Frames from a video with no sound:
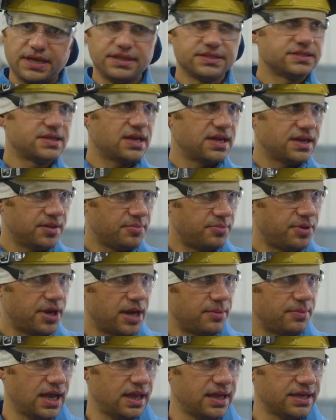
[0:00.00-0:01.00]
inside of the
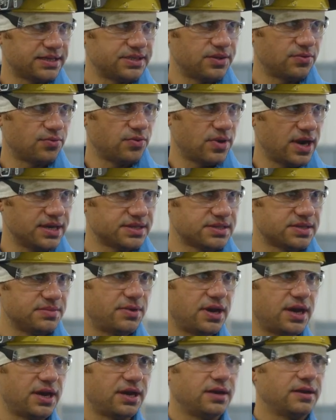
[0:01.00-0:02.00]
pipe. I like to rest
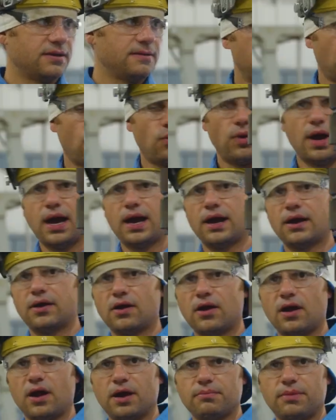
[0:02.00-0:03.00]
my
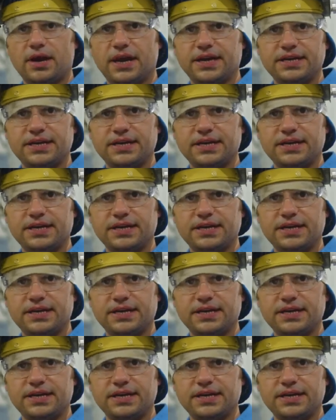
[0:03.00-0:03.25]
wire on my